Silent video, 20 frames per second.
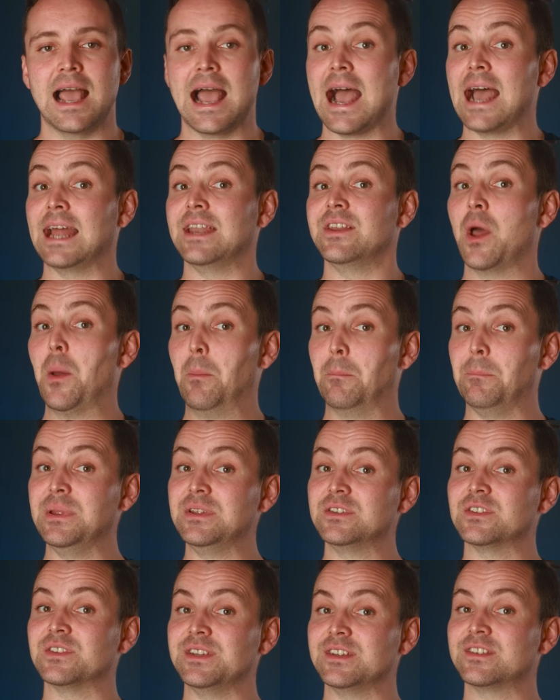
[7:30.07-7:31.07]
and
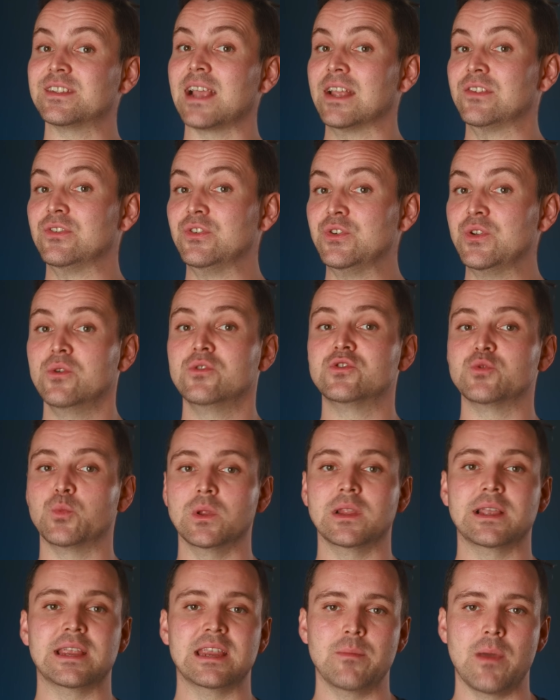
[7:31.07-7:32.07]
business as
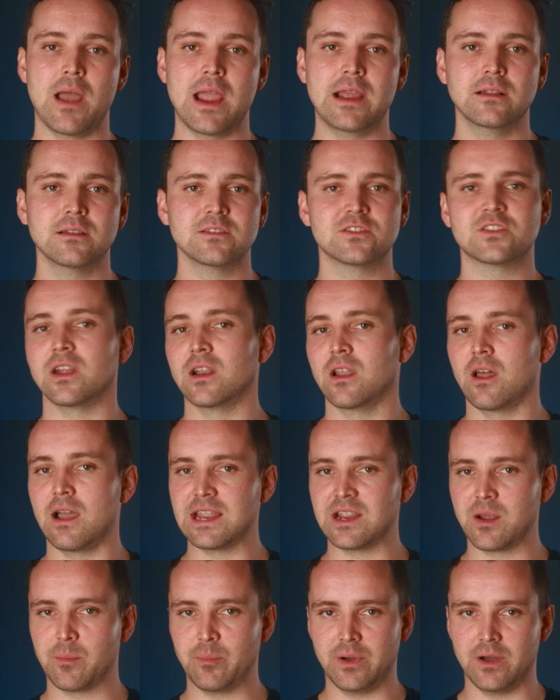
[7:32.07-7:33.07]
usual emails,
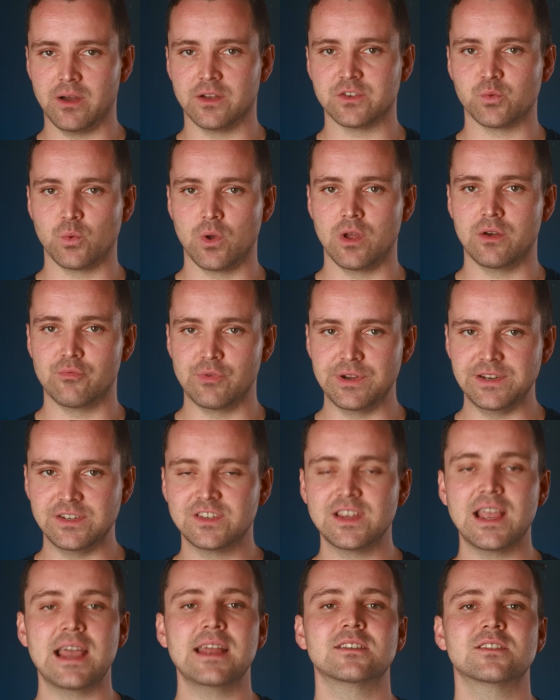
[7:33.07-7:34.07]
like password
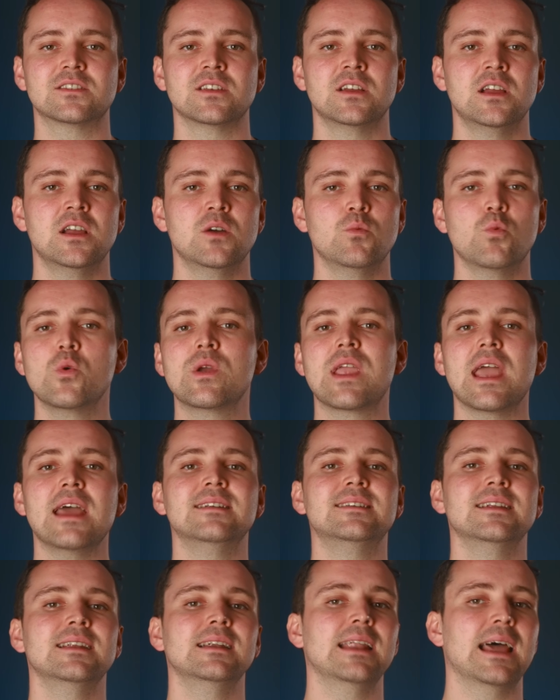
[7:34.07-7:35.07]
resets, will
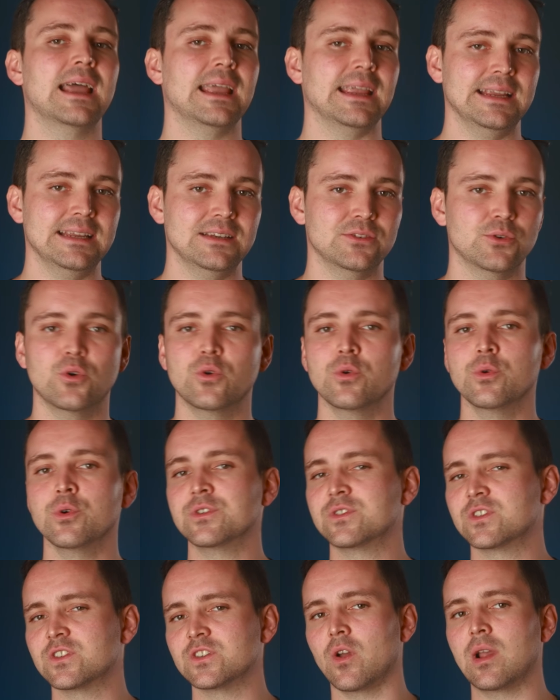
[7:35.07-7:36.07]
get delayed
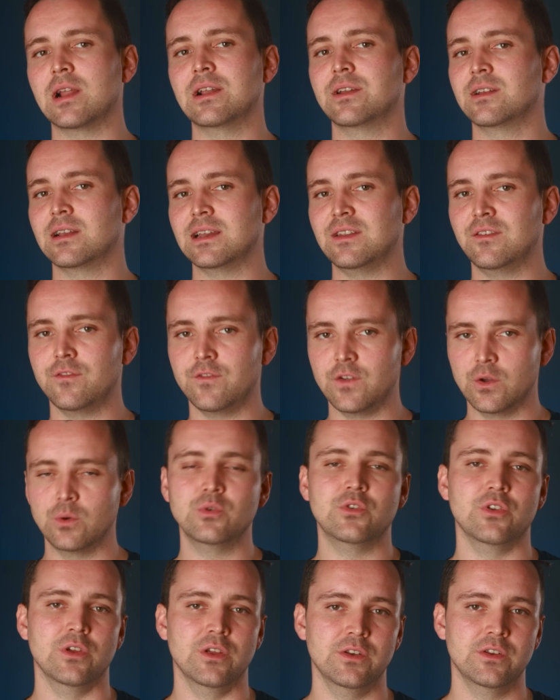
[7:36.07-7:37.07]
or silently
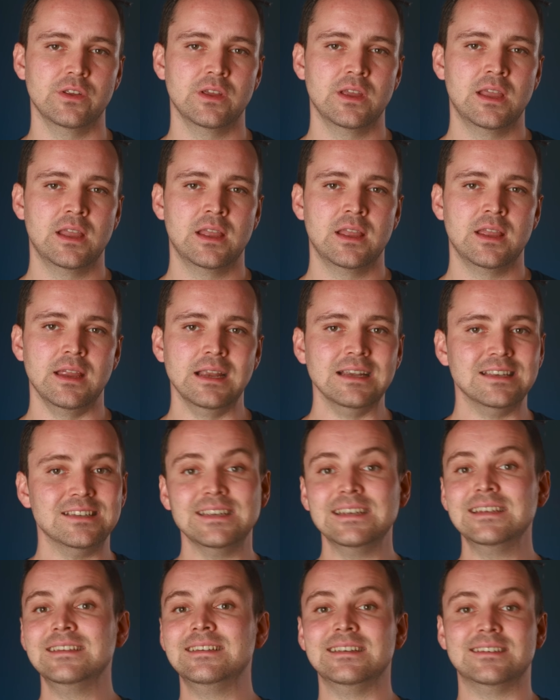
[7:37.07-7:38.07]
filtered.
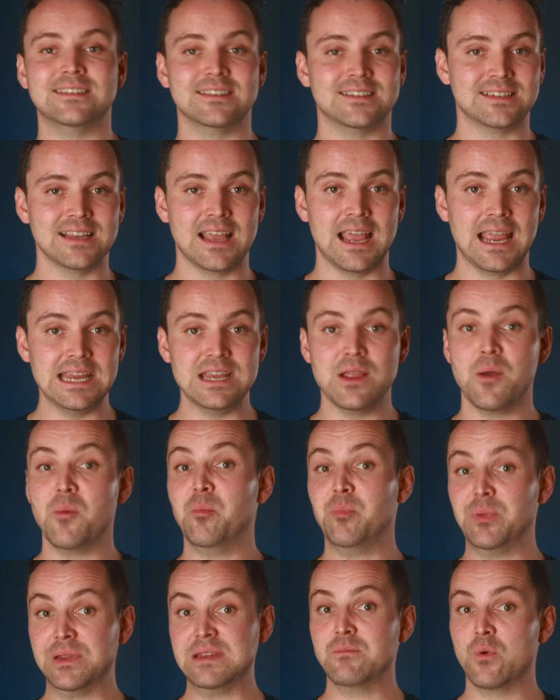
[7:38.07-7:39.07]
It's easy to say,
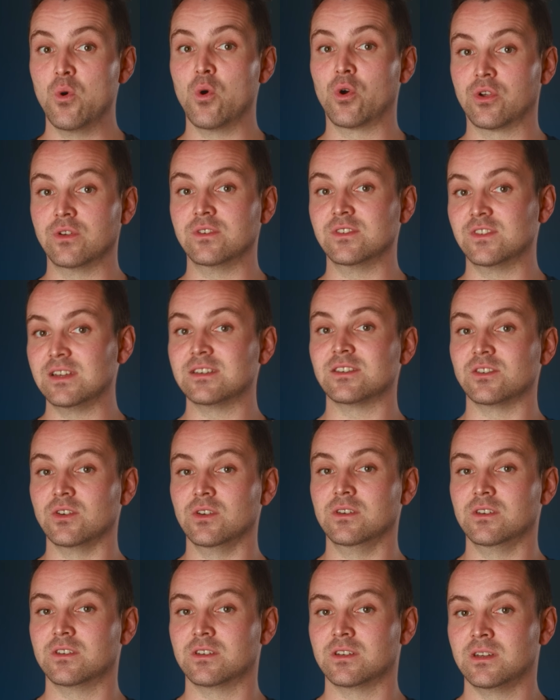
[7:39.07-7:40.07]
be more
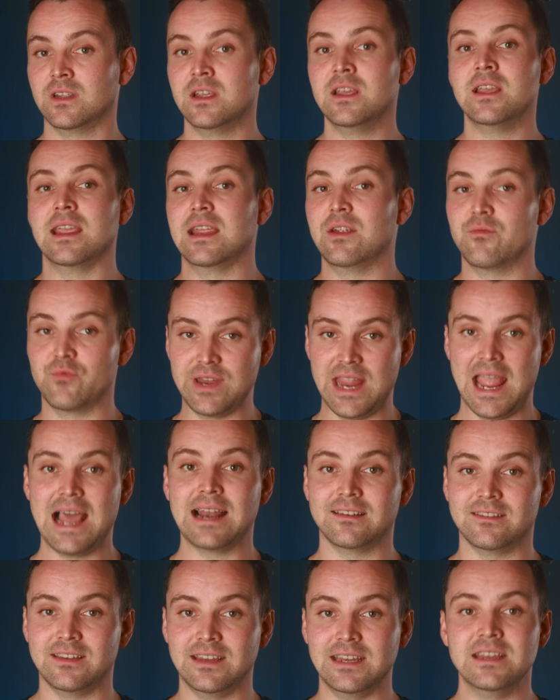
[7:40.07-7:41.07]
consistent. In
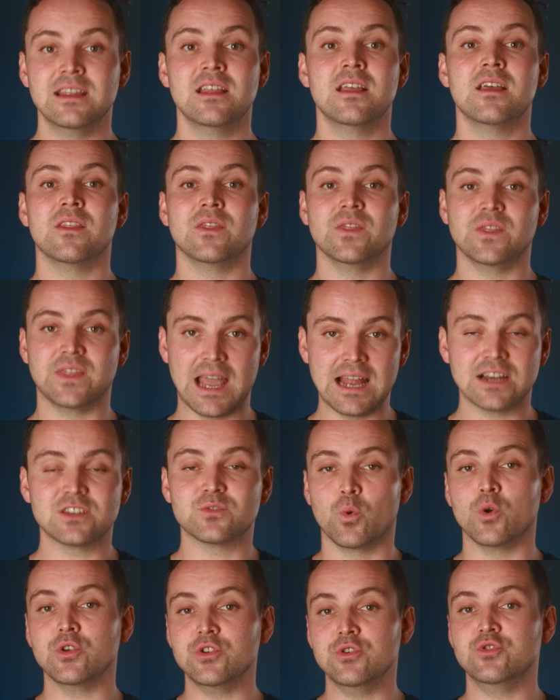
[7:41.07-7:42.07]
reality,
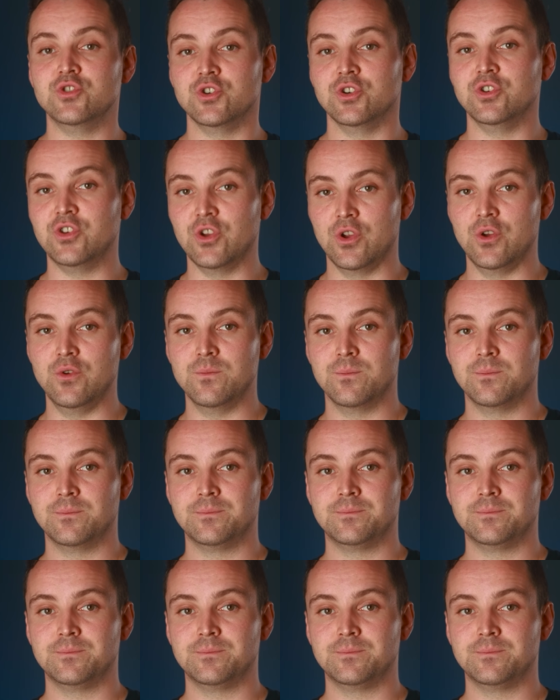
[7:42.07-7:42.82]
that's what you should do.